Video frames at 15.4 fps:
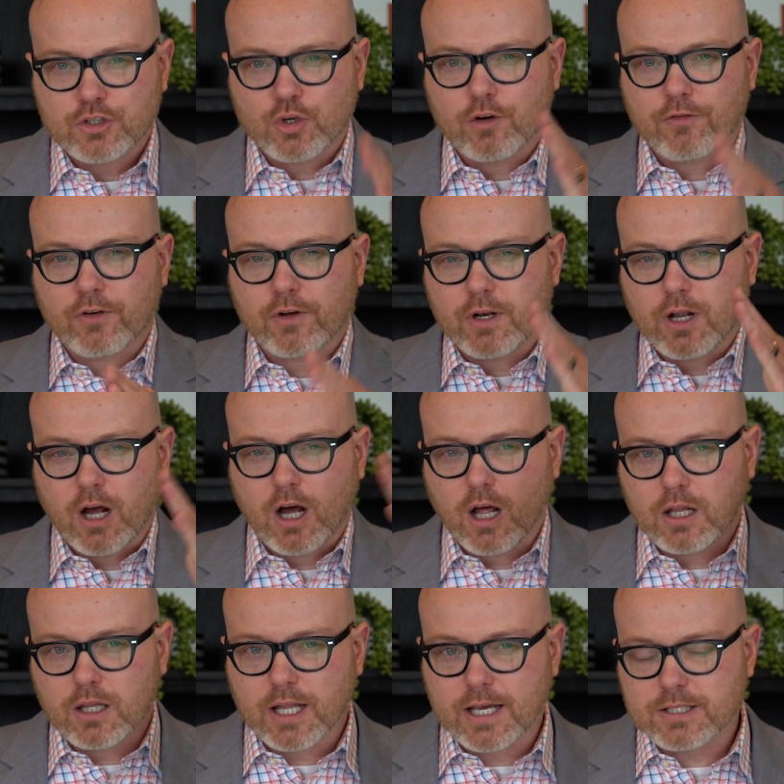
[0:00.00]
So if
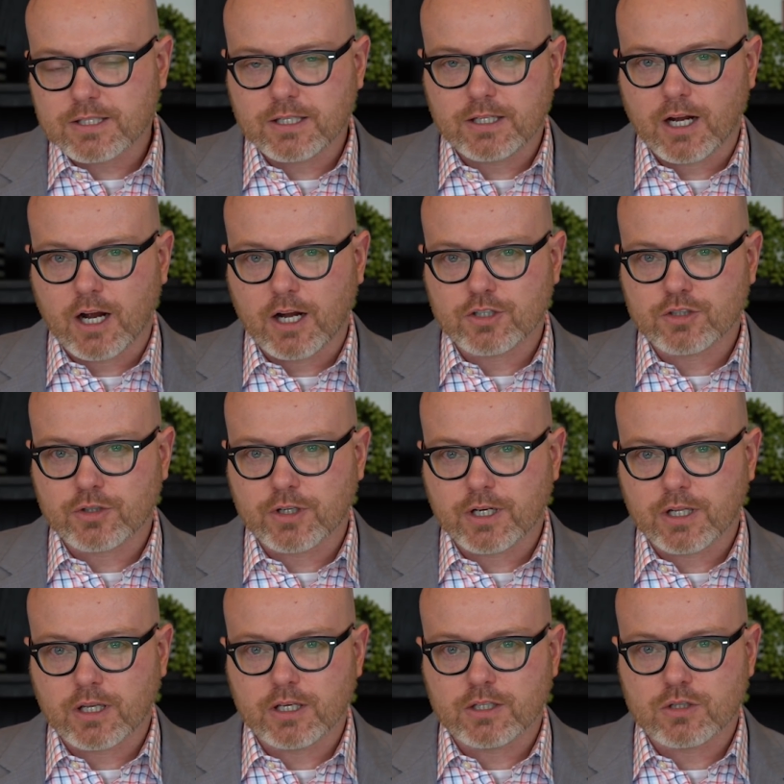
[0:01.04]
less than
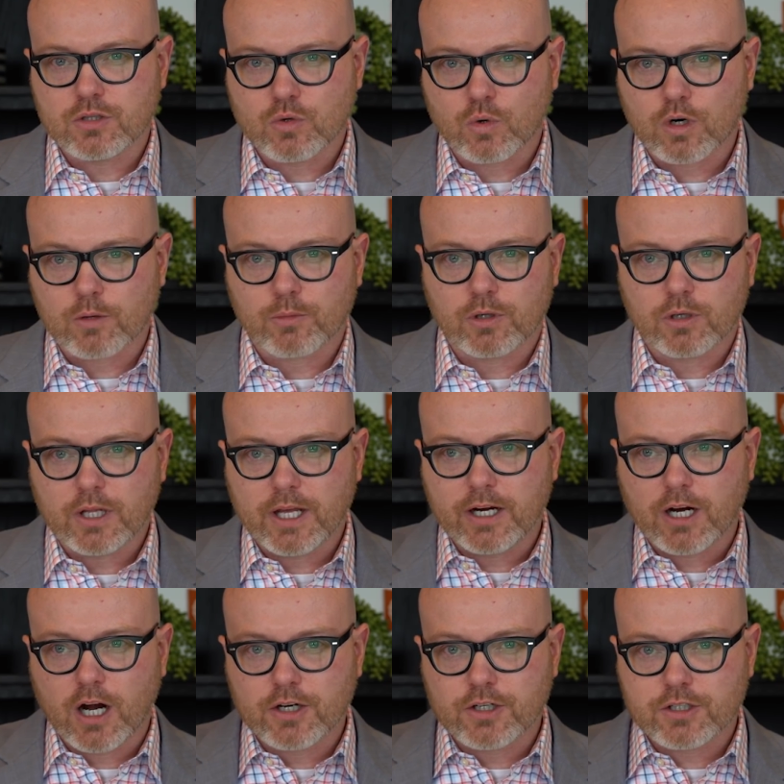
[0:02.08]
100 is normal
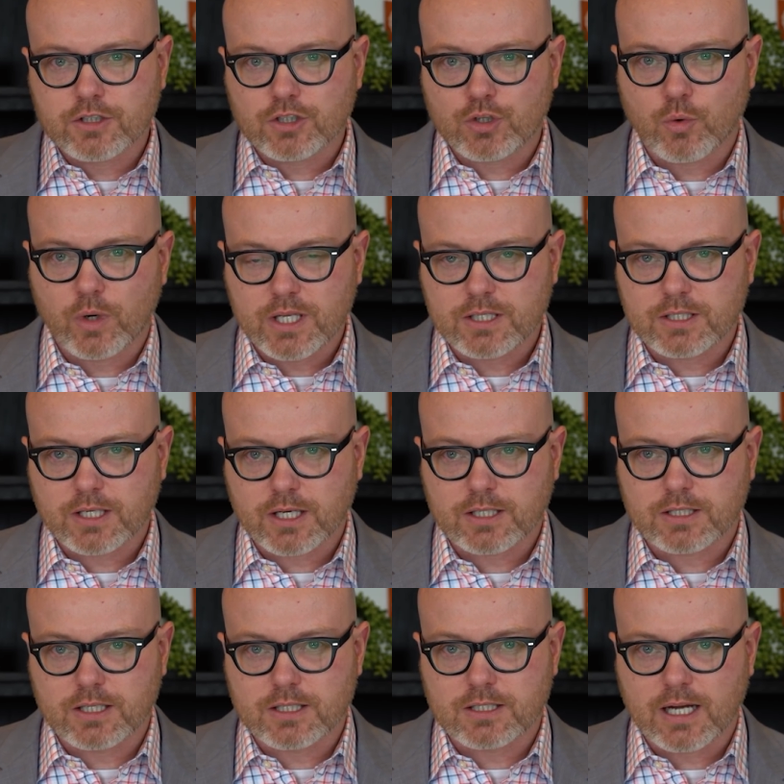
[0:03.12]
and
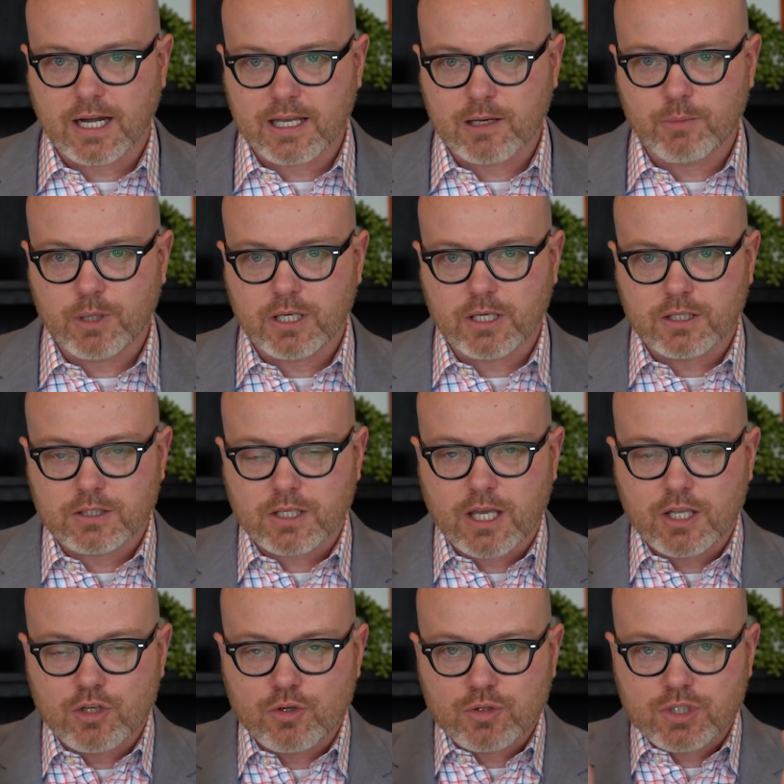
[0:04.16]
126 is diabetes,
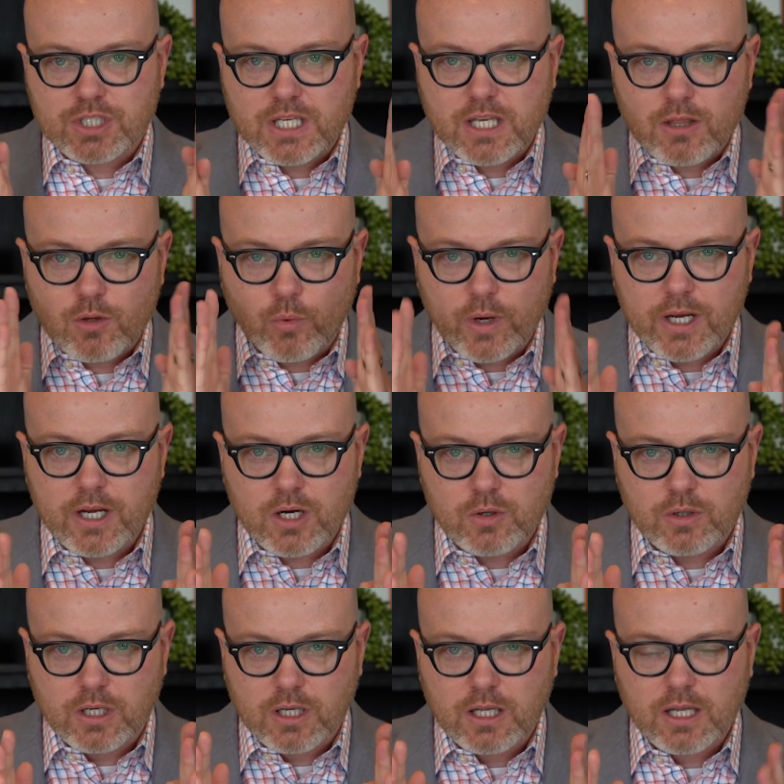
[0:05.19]
can you see the
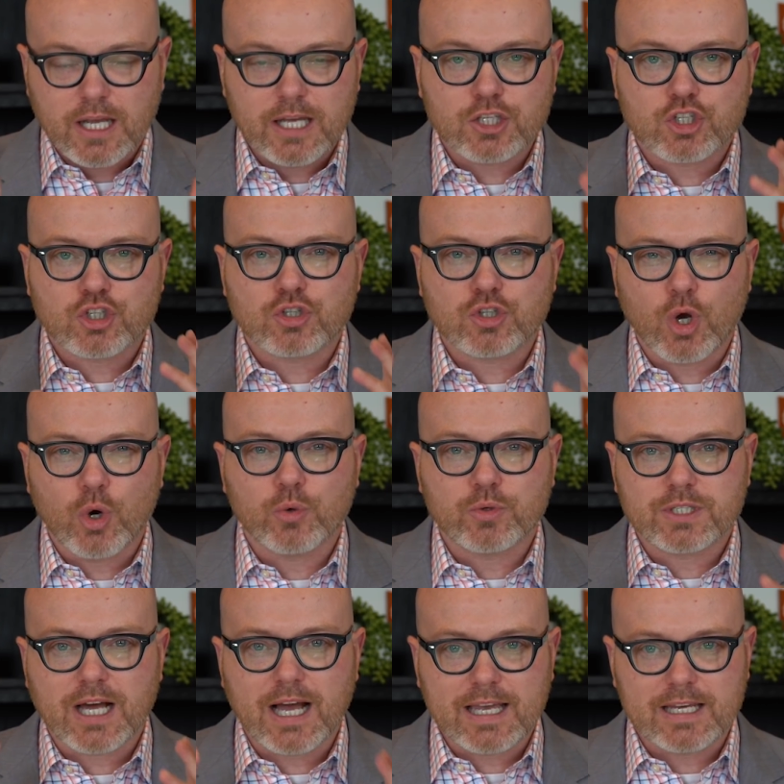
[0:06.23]
window? It's so
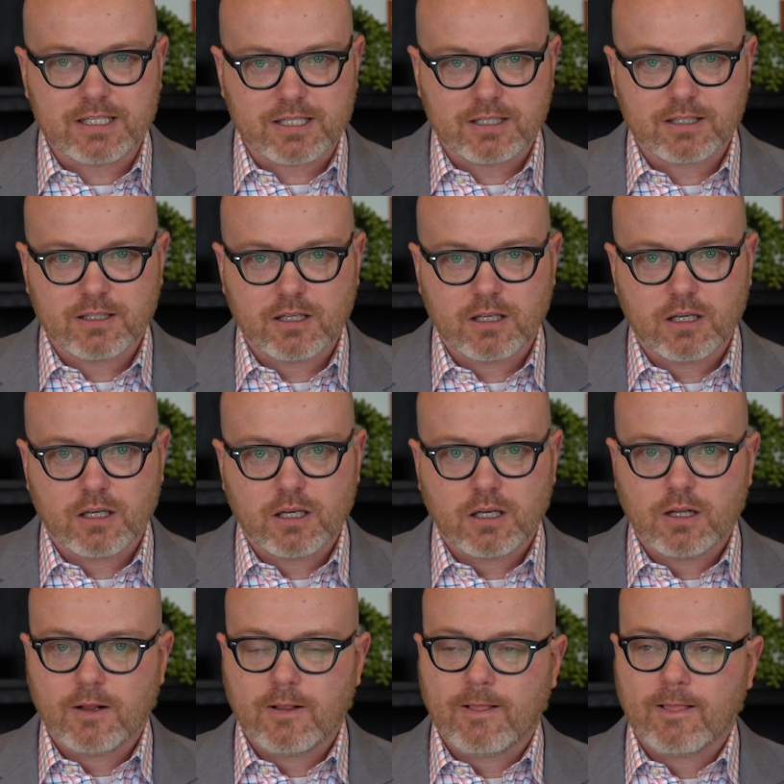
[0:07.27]
tight.
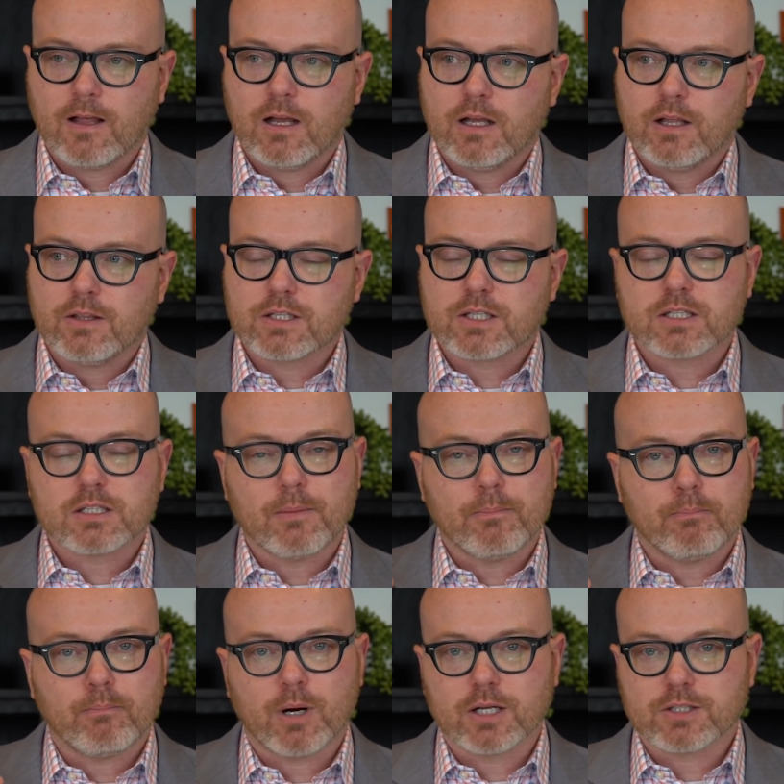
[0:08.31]
This is a
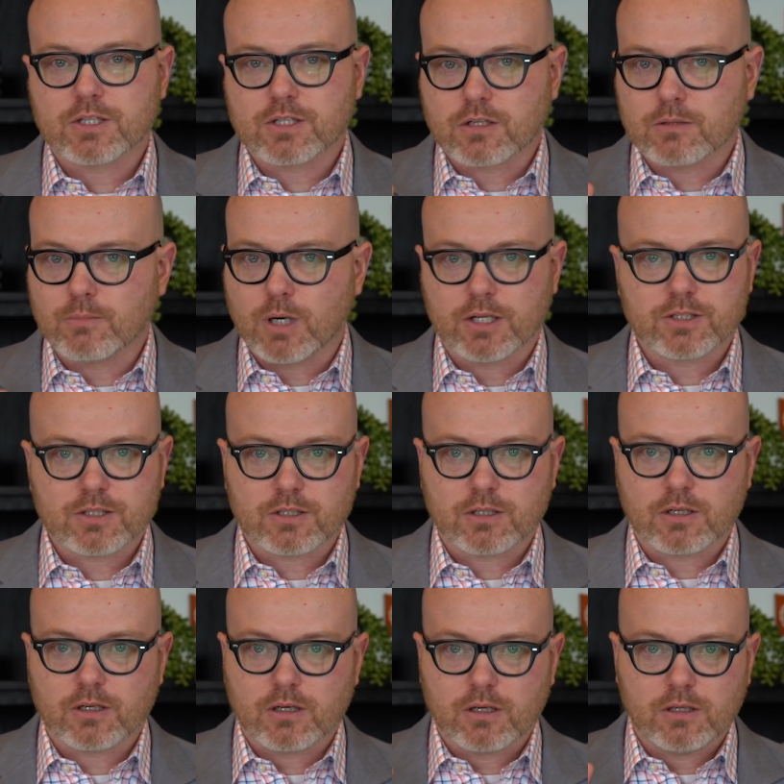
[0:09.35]

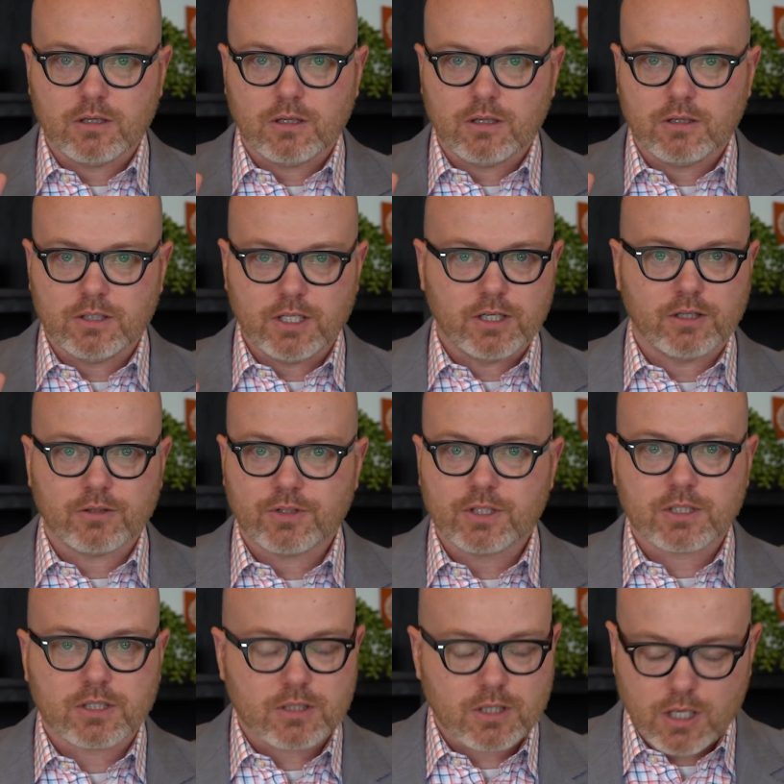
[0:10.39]
monster deal.
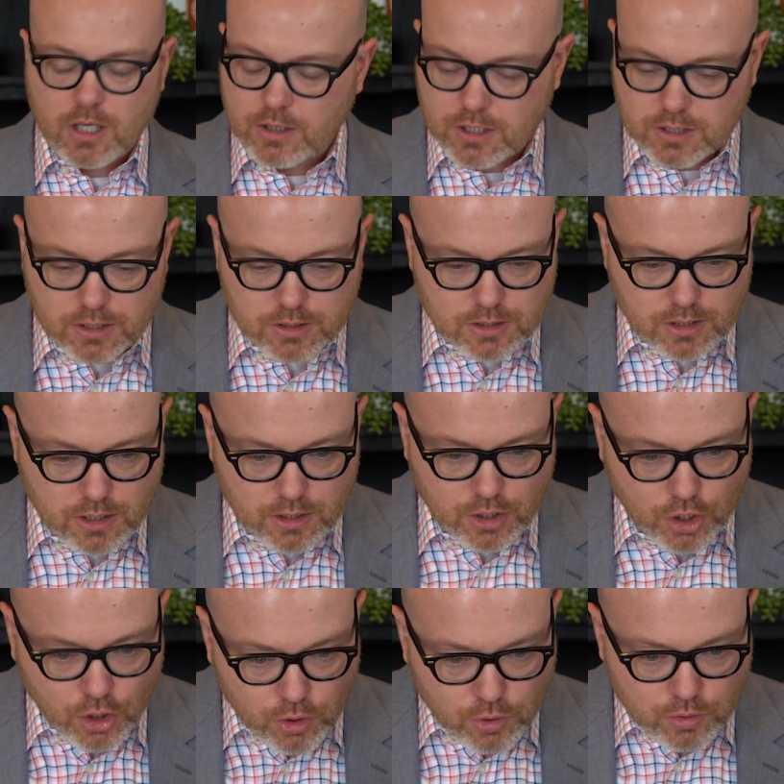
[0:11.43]
This is
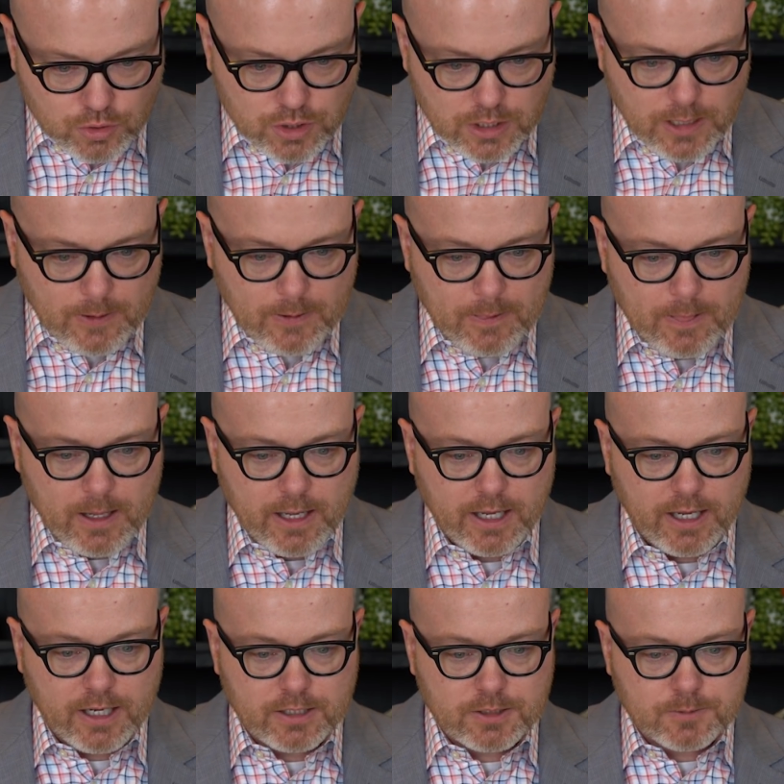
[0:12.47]
huge,
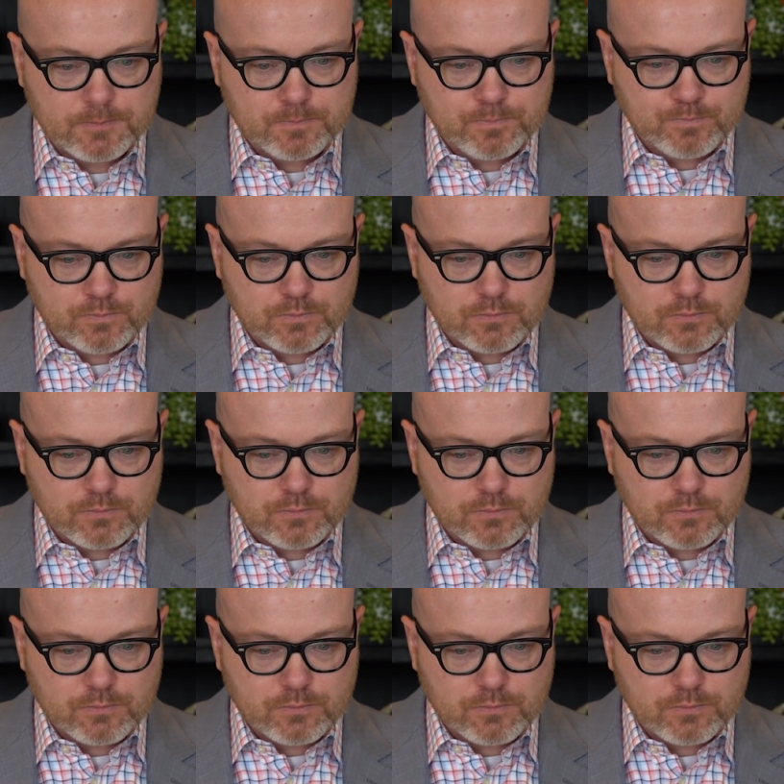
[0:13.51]
and